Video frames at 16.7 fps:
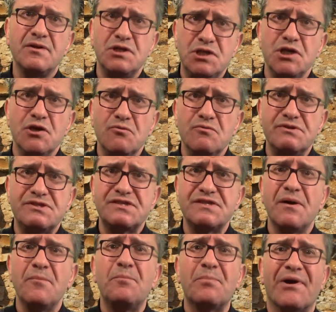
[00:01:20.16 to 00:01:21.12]

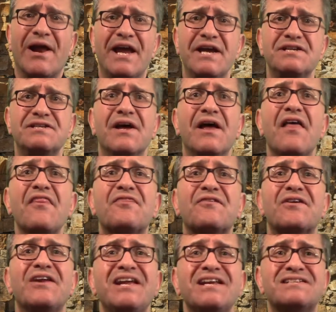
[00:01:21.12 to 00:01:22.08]
Jews prayed
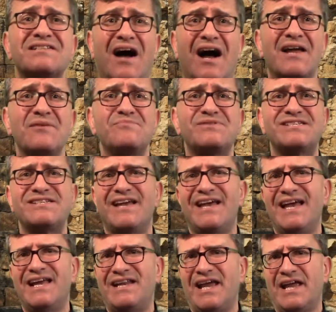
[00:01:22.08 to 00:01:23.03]
3 times
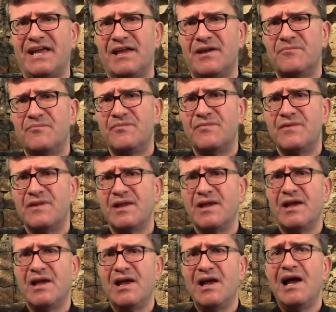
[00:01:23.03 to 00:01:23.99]
a day.
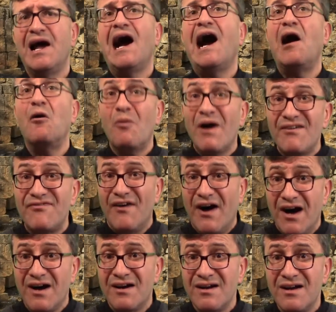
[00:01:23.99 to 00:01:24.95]

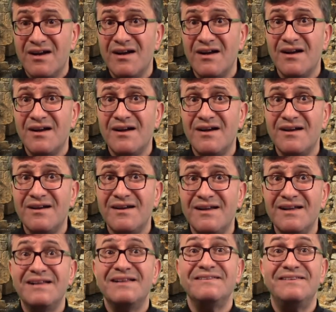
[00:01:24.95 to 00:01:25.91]
However,
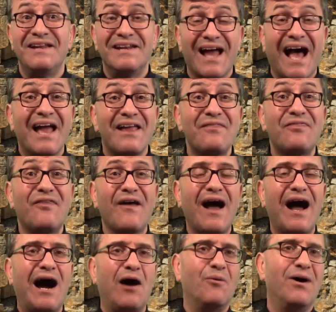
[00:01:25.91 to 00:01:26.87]
the 9th
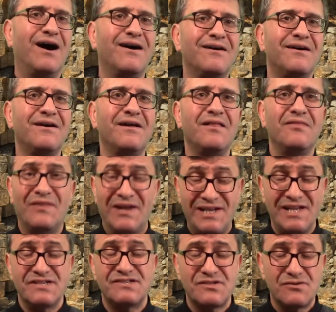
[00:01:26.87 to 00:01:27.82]
hour,
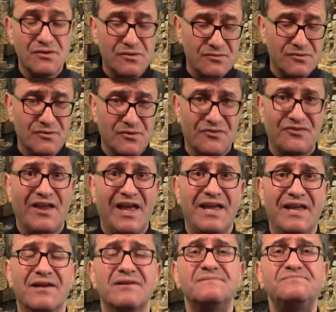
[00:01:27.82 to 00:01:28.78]
that is to
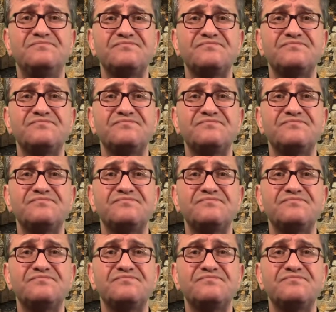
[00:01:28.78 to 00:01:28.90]
say,